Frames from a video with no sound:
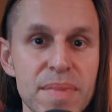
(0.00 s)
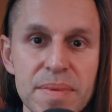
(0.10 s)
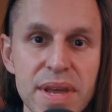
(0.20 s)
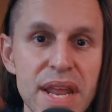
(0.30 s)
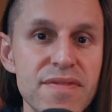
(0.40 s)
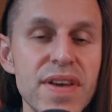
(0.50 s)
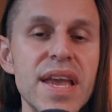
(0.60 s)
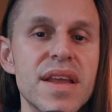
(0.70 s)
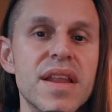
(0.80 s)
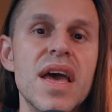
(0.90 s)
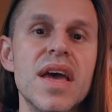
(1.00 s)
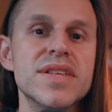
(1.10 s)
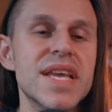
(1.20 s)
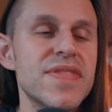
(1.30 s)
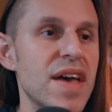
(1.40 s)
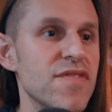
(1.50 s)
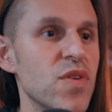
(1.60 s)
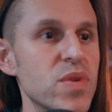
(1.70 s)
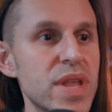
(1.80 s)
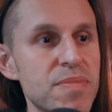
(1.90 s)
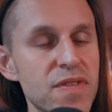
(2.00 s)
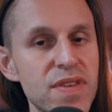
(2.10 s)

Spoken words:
maybe an f8, to get that full depth of